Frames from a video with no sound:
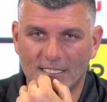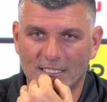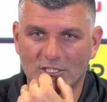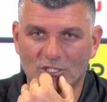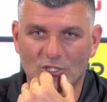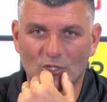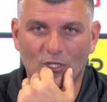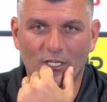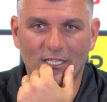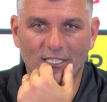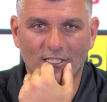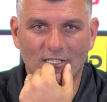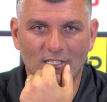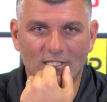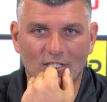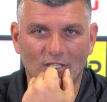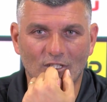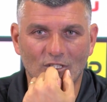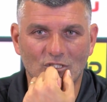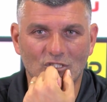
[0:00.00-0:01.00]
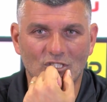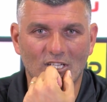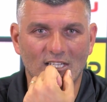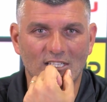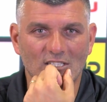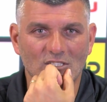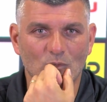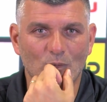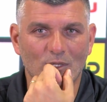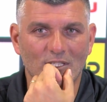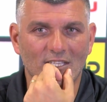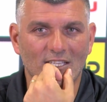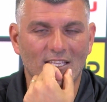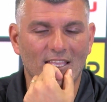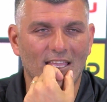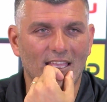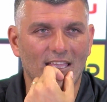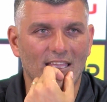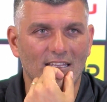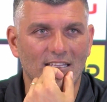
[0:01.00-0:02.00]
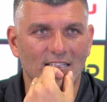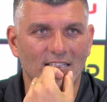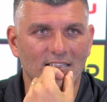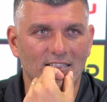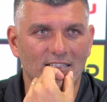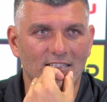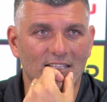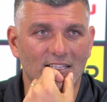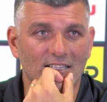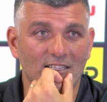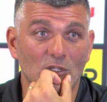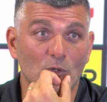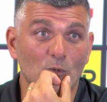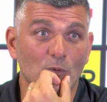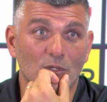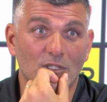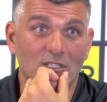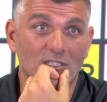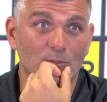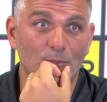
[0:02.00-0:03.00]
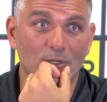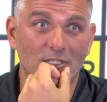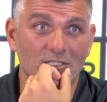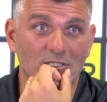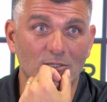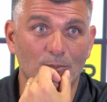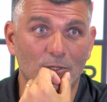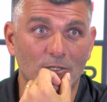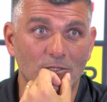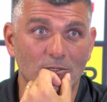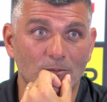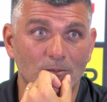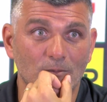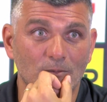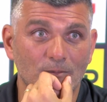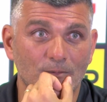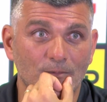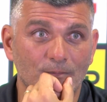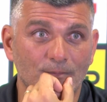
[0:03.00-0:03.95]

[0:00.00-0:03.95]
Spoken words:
try and, you know, change when you can and deal with it as best as possible.